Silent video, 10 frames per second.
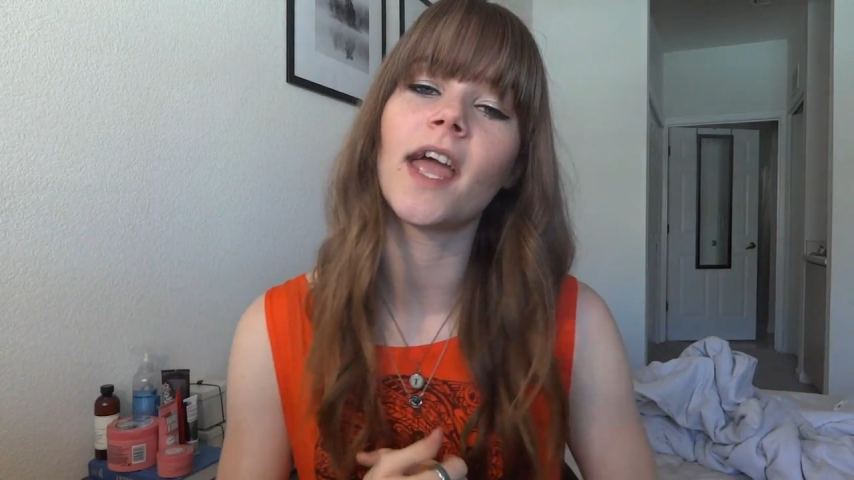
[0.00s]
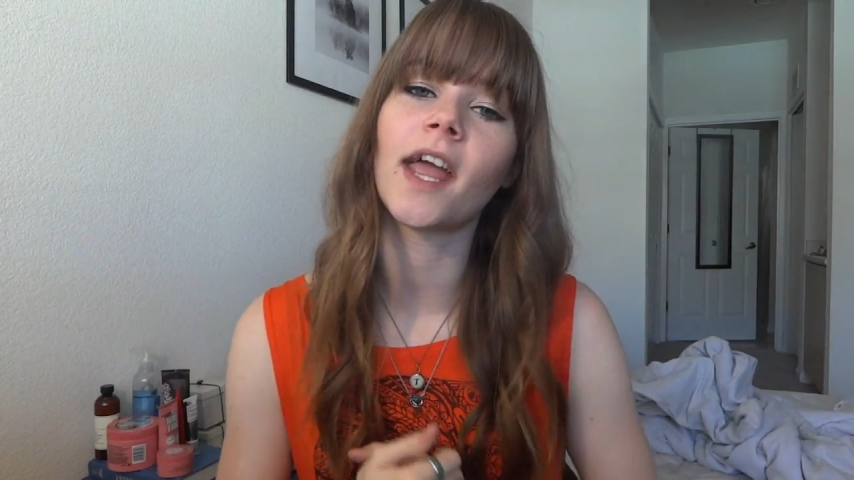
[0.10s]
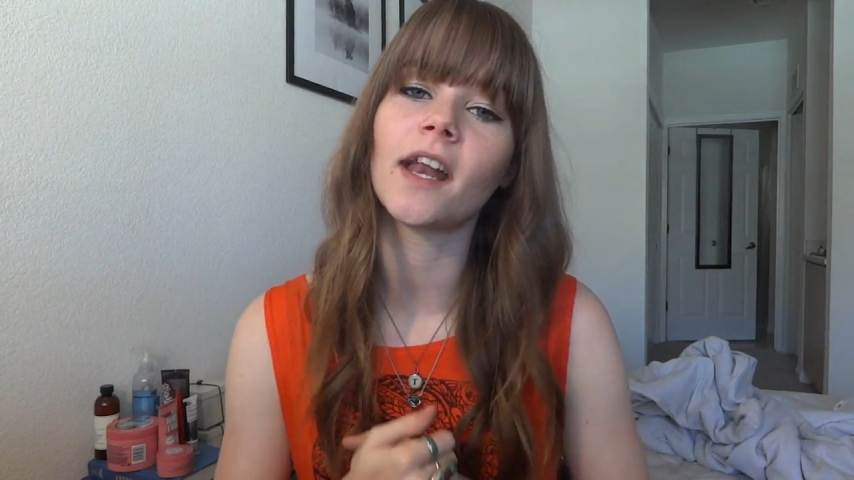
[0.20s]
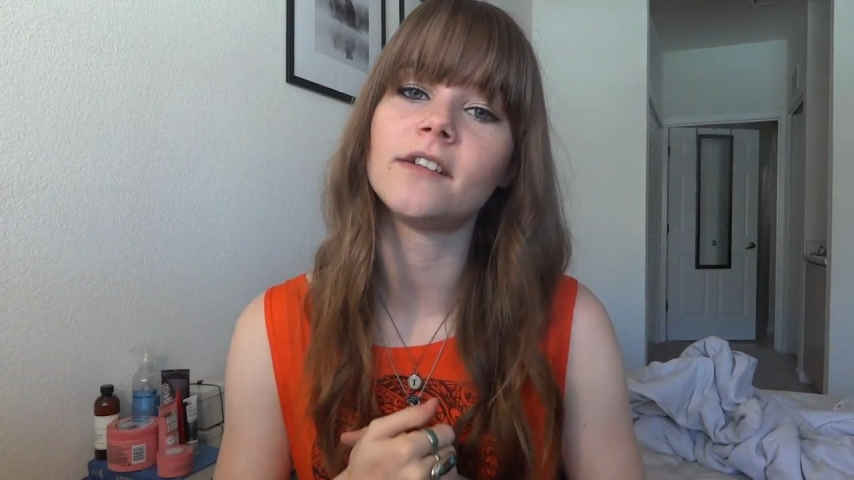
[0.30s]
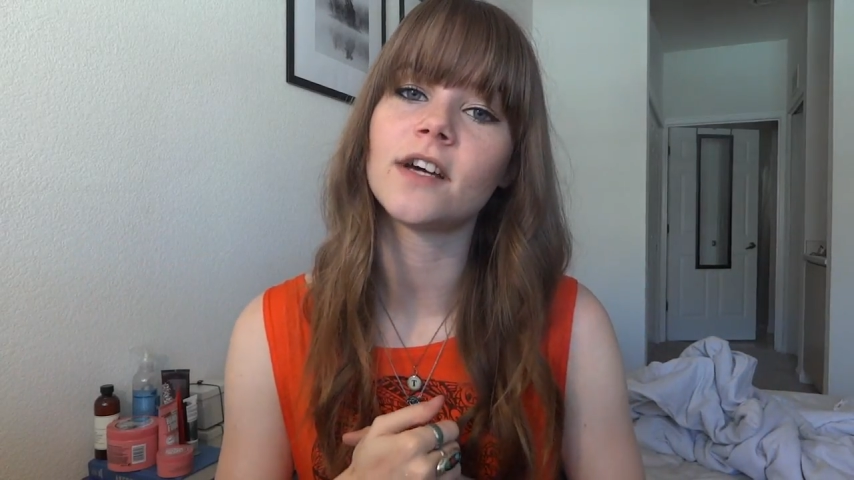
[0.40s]

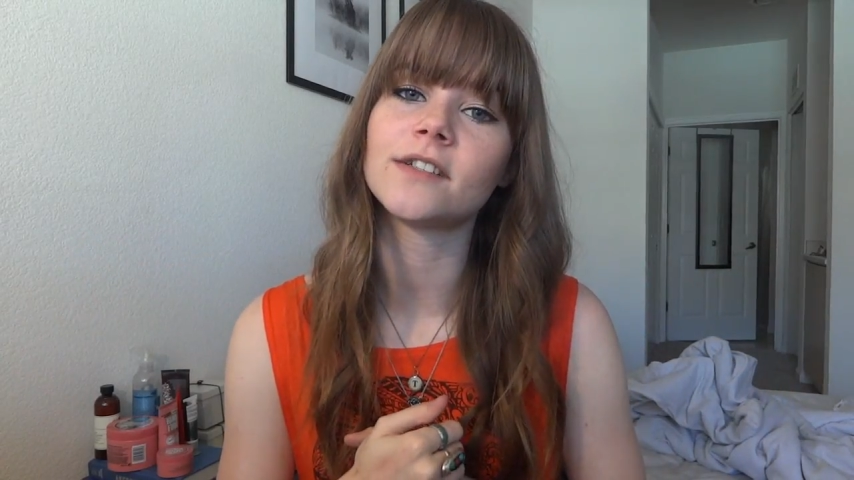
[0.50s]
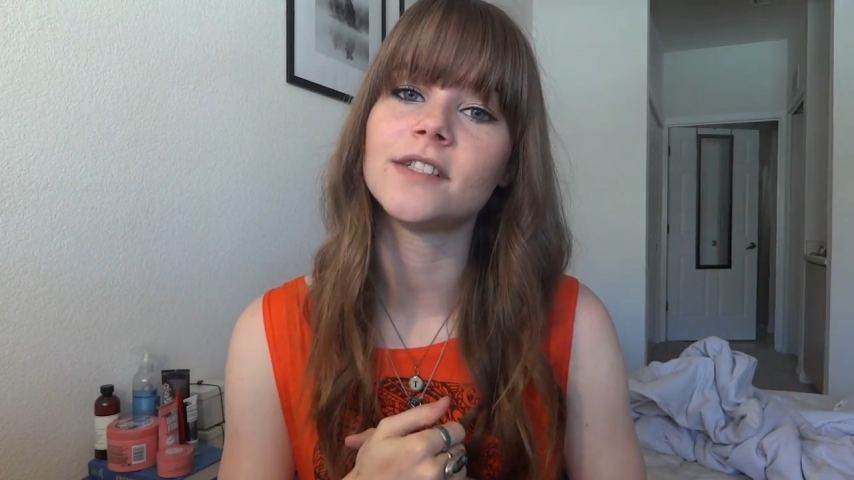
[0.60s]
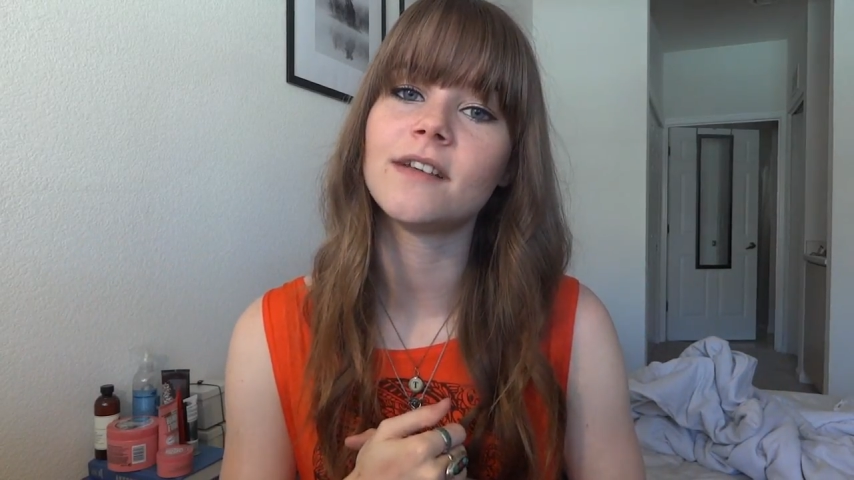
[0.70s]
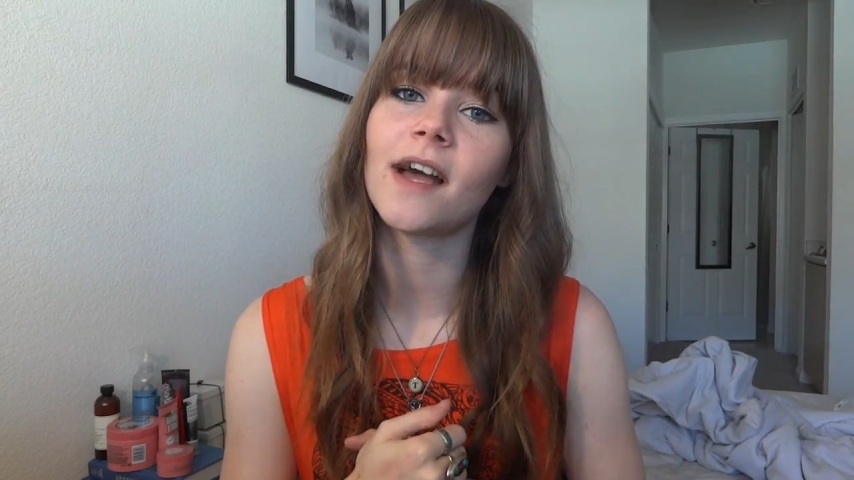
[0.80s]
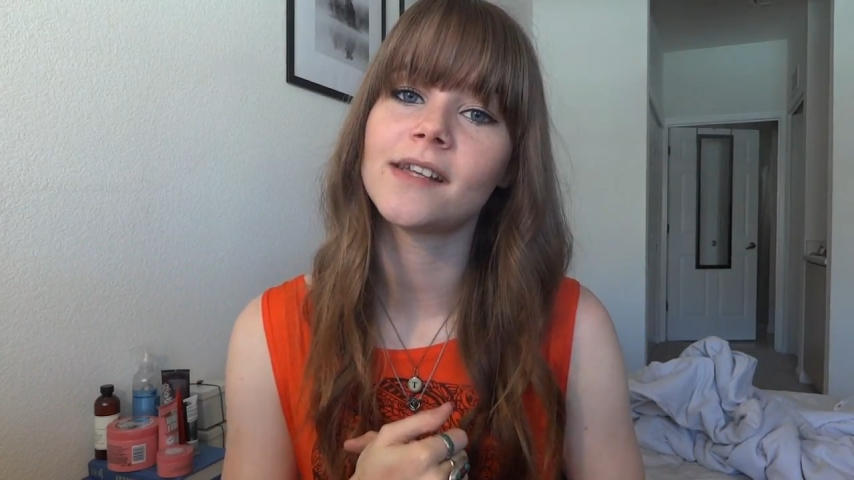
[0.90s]
and I'll talk
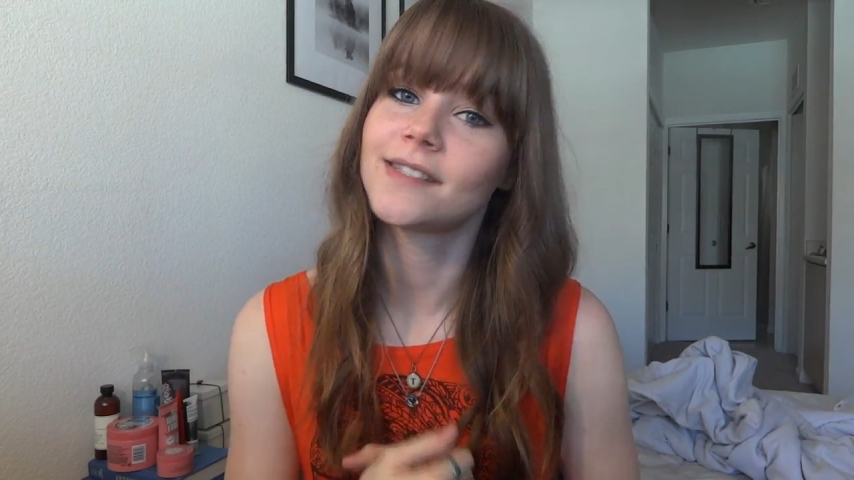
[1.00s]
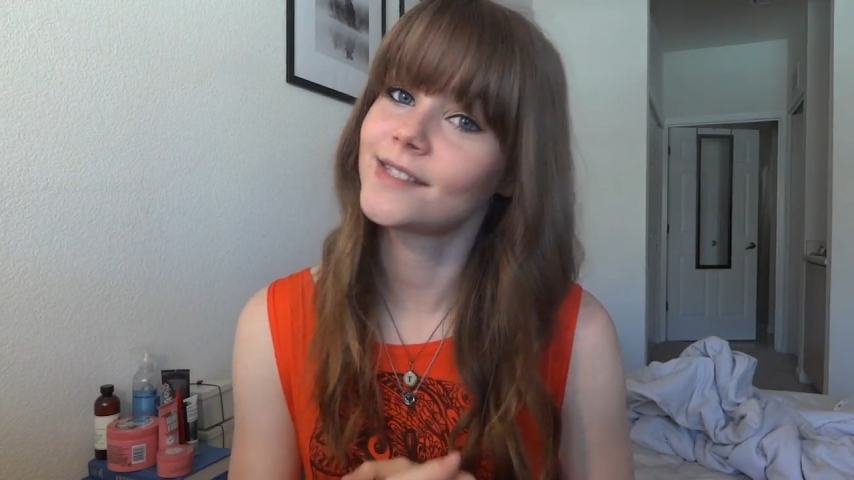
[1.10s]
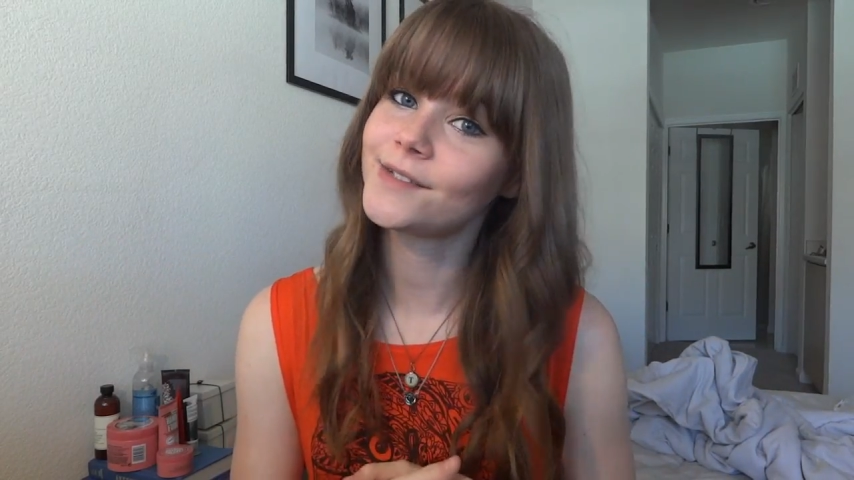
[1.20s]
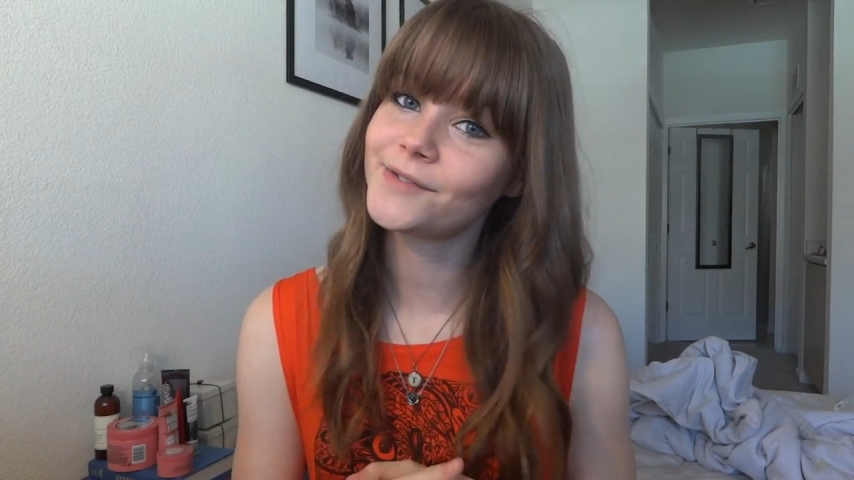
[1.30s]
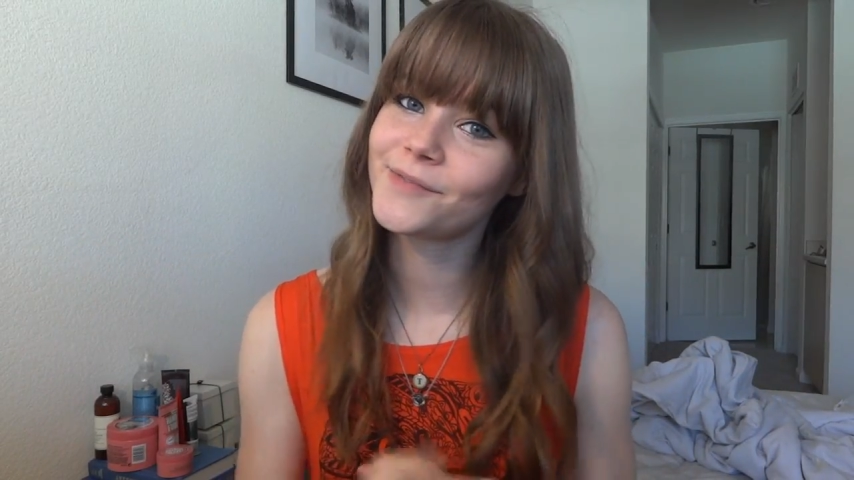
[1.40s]
to you guys
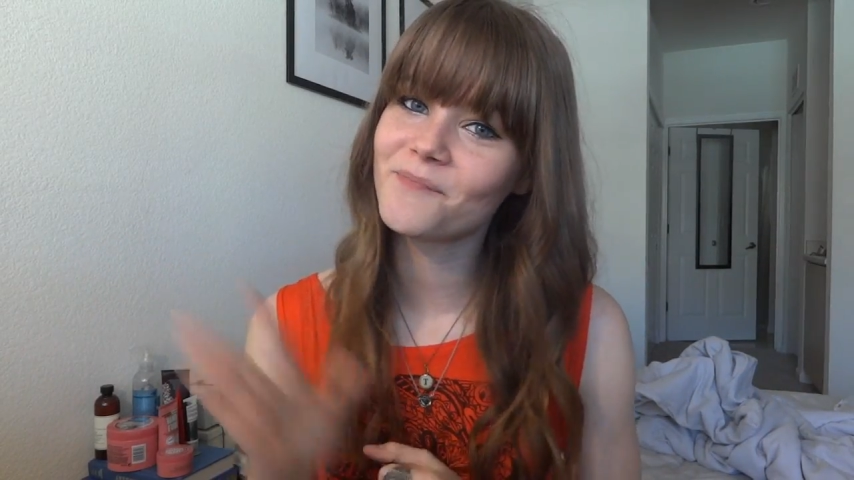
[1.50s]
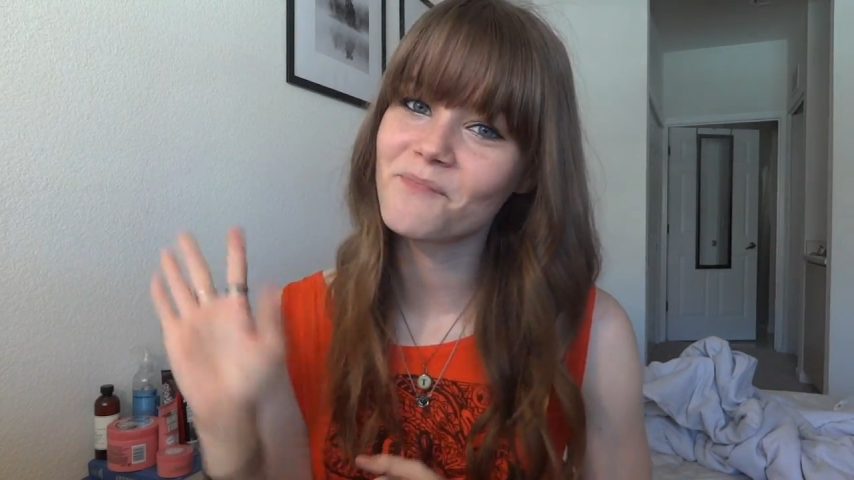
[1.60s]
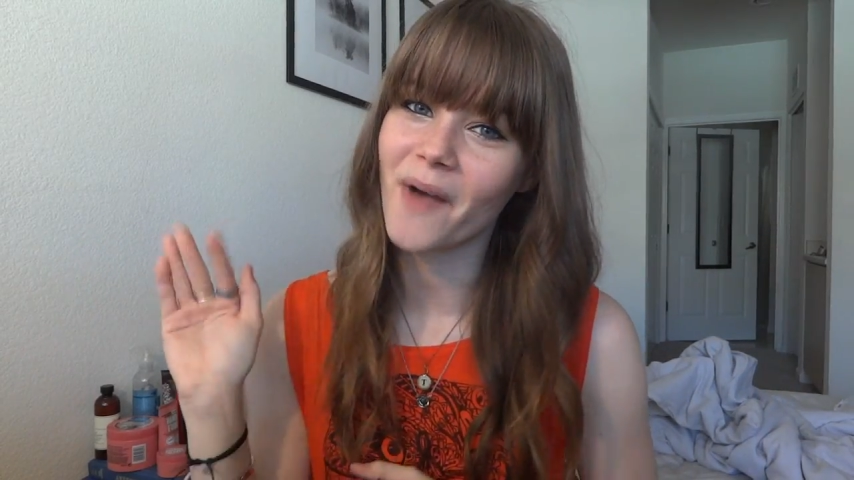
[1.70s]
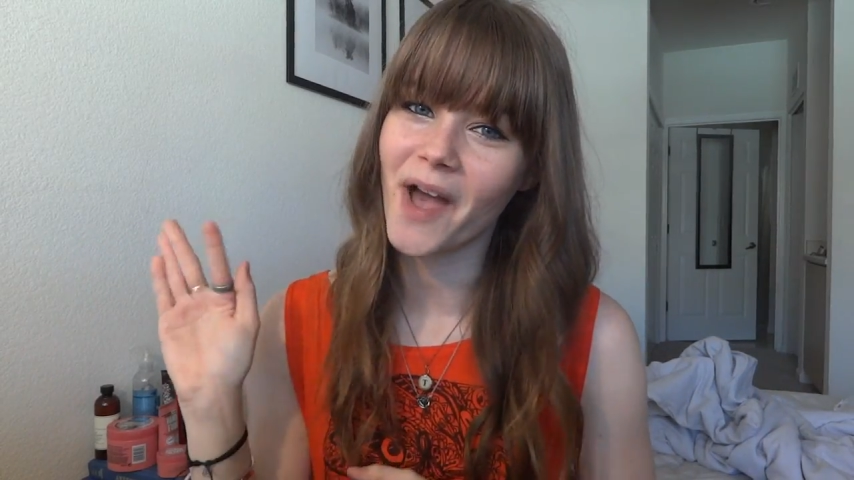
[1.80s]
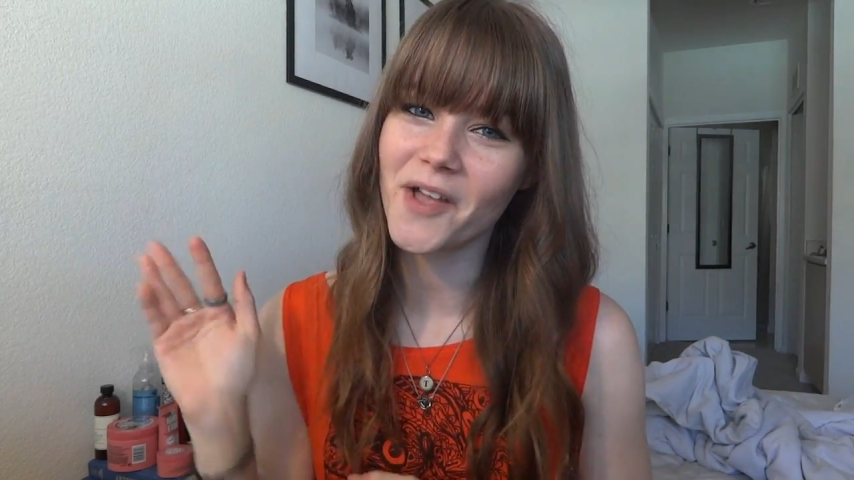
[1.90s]
soon.
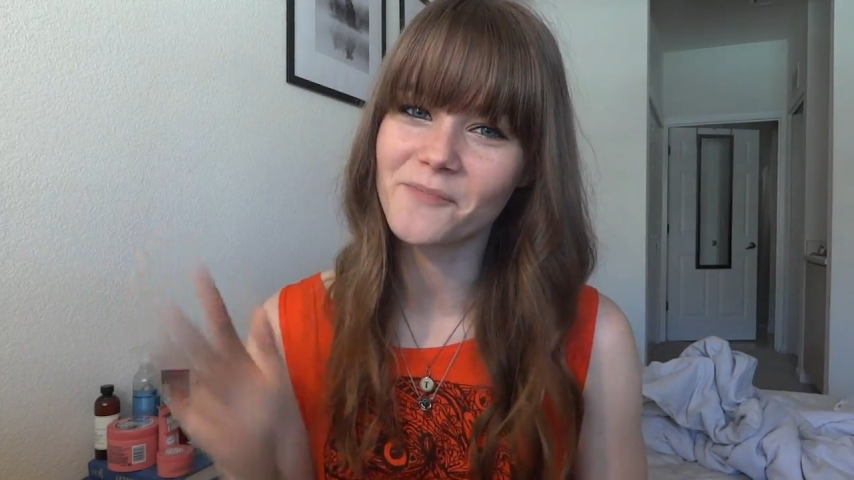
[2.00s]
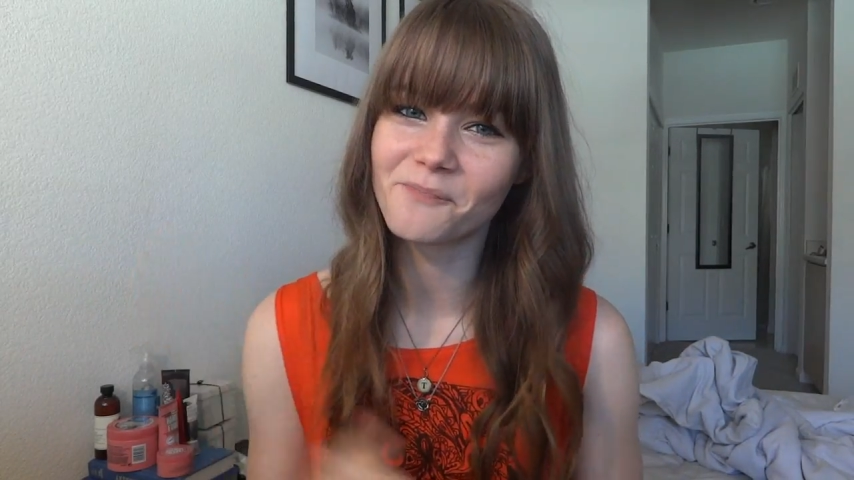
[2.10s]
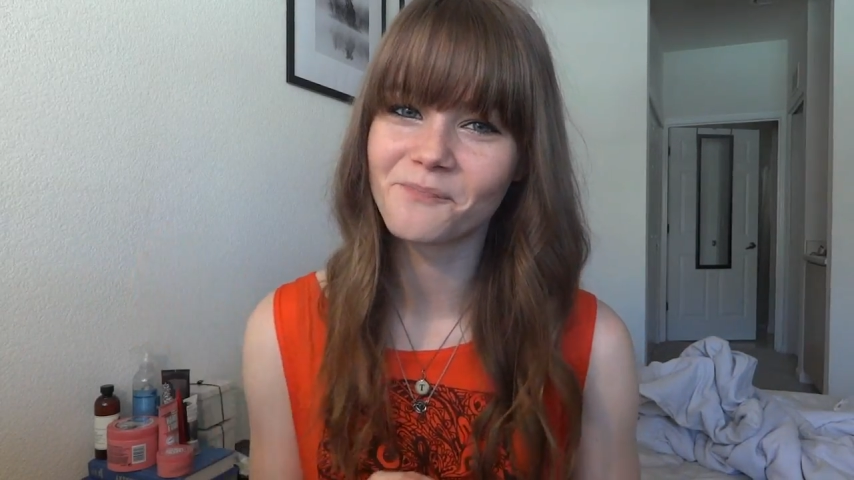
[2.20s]
Bye.